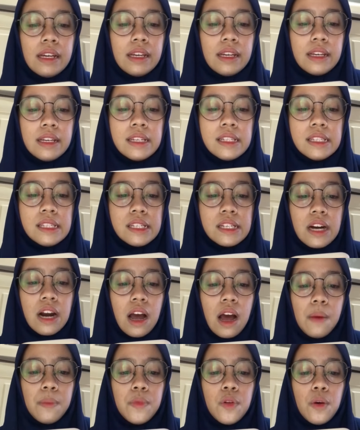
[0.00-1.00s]

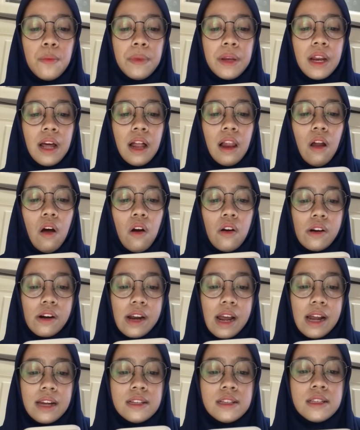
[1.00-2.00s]
intra-abdominal
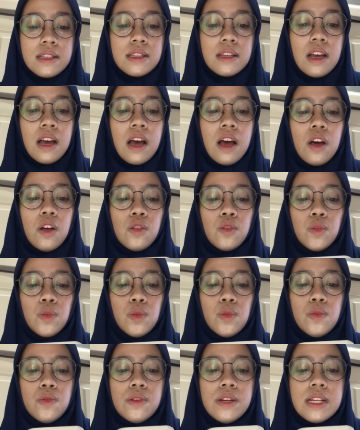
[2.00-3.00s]
organs
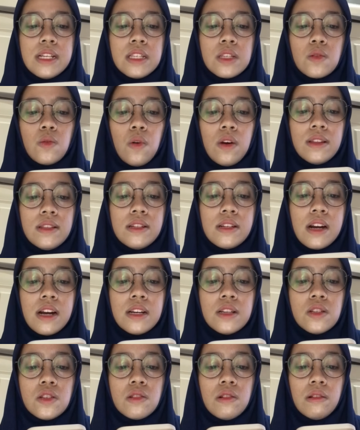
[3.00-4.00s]
to this
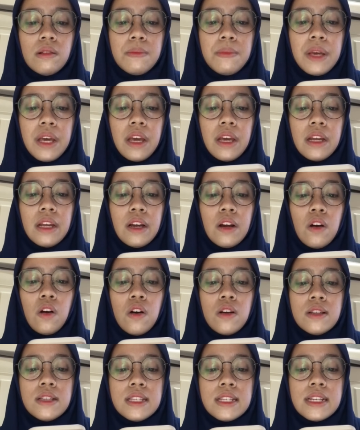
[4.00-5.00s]
quadrant shall be
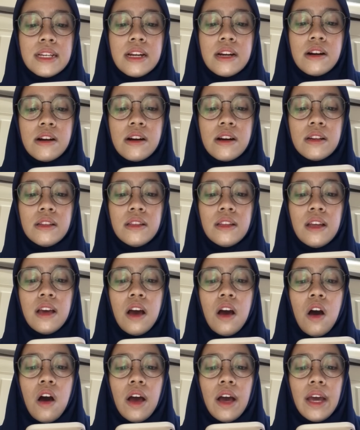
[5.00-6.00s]
considered
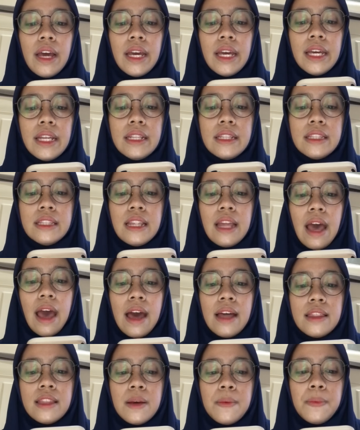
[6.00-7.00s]
in
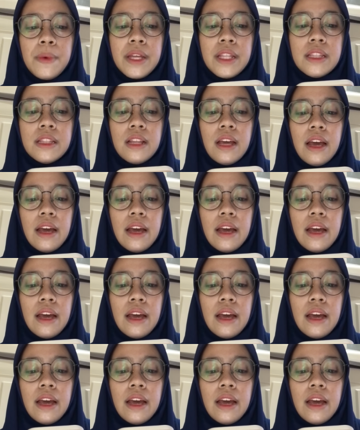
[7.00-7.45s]
attempting